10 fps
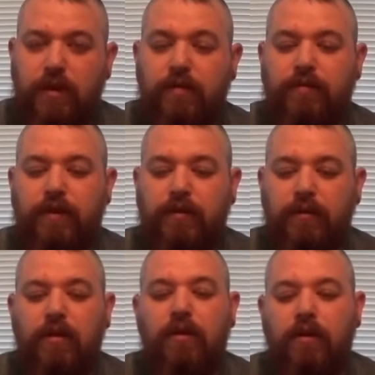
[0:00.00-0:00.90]

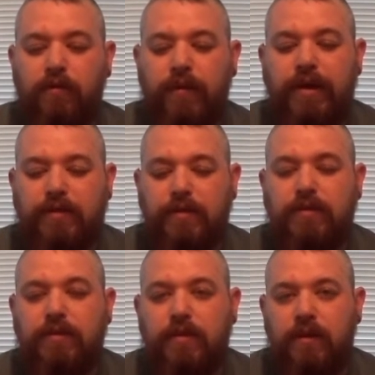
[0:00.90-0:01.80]
covering long
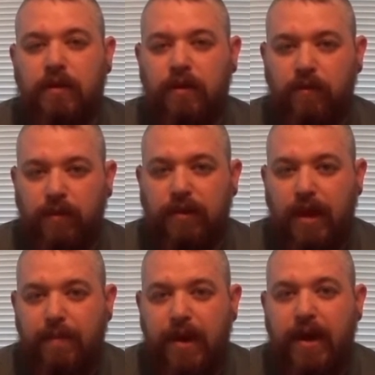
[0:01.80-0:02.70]
ranges with
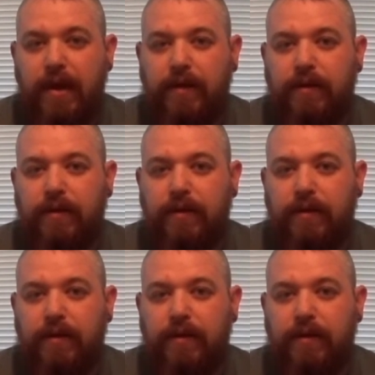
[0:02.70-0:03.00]
that bag.